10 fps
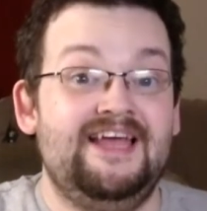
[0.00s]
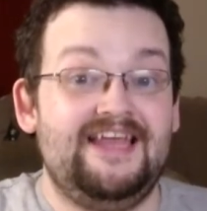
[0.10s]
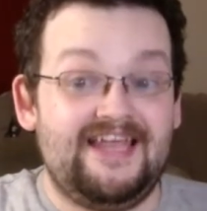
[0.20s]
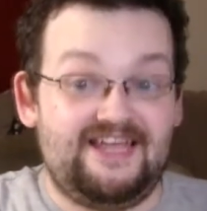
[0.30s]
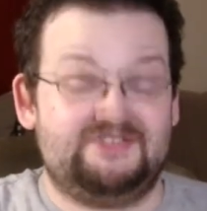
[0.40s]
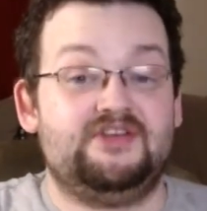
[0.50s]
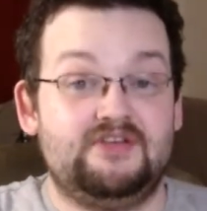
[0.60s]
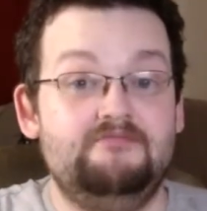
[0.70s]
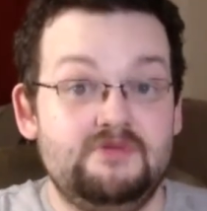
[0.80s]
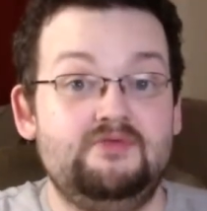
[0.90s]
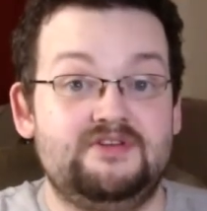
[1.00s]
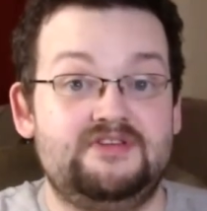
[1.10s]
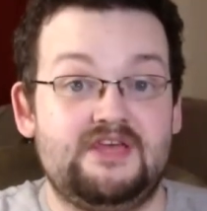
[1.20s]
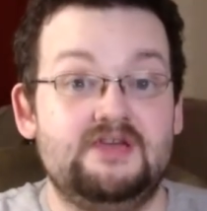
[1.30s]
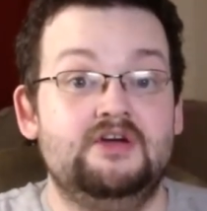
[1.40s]
It's a
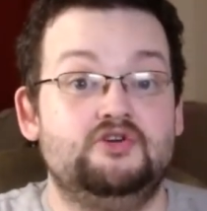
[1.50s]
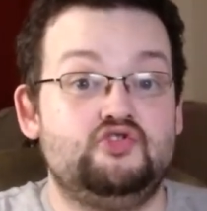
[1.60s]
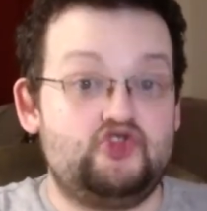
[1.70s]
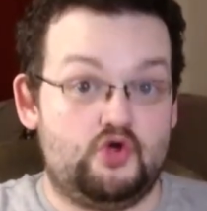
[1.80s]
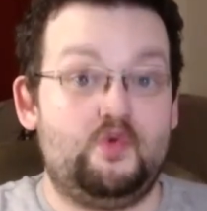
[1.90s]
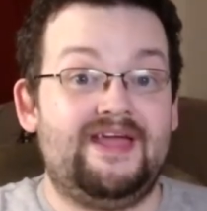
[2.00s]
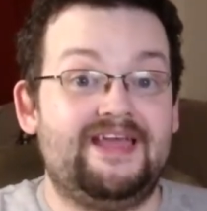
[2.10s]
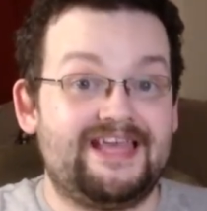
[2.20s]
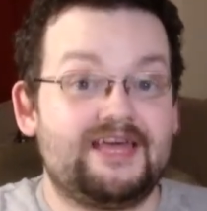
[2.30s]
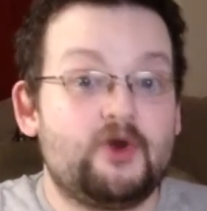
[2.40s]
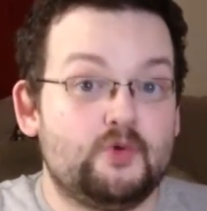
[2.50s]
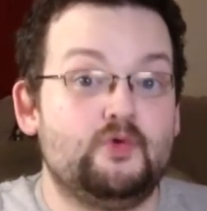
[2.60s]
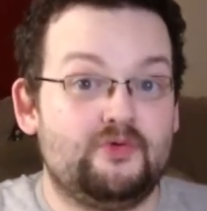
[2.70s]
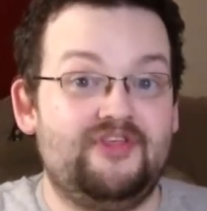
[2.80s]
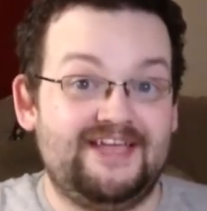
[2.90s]
community doing cool
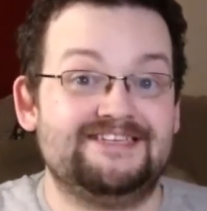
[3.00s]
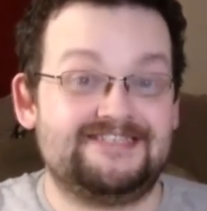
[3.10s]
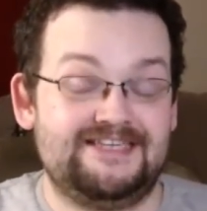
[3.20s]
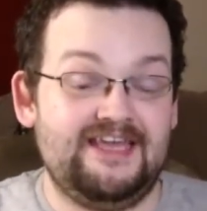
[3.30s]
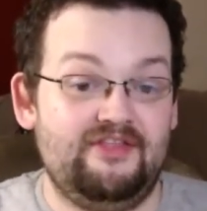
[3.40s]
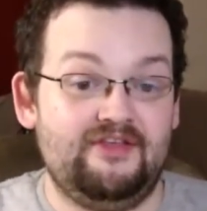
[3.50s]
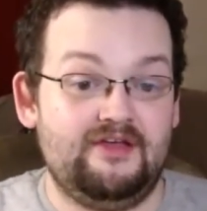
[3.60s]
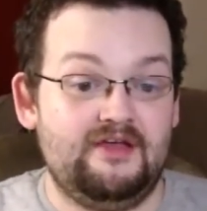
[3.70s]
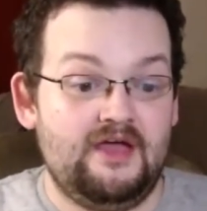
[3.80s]
things together.